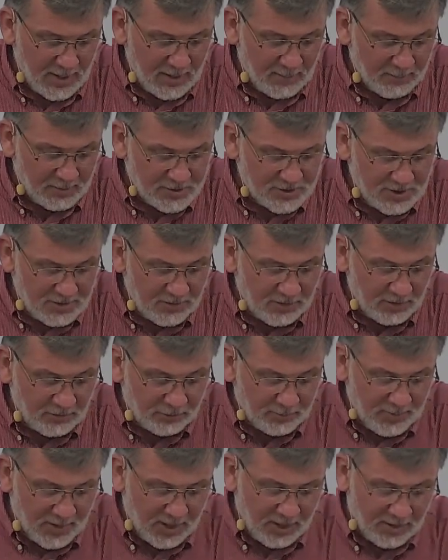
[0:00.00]
But she that
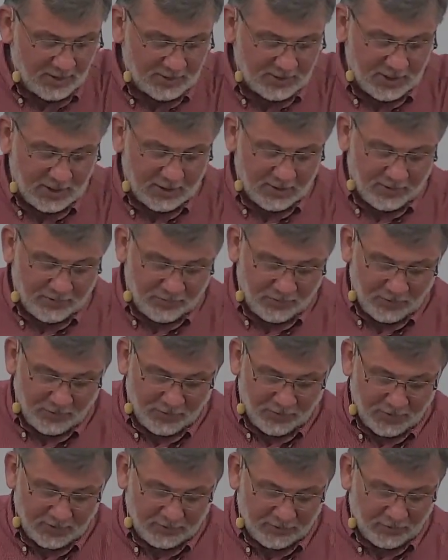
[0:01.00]
is married careth for the
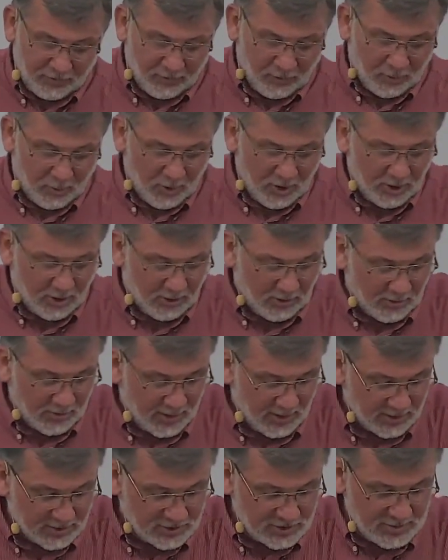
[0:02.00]
things of the world,
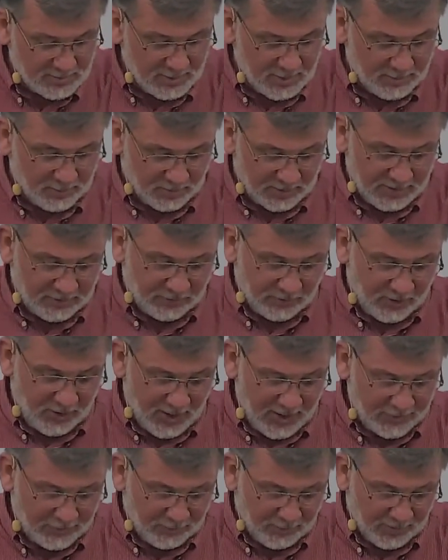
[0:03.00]
how she may please her
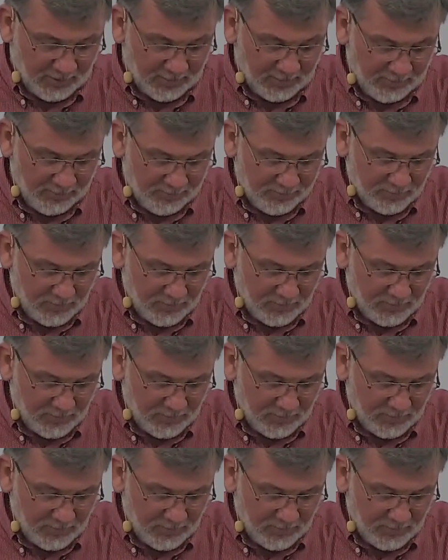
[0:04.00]
husband.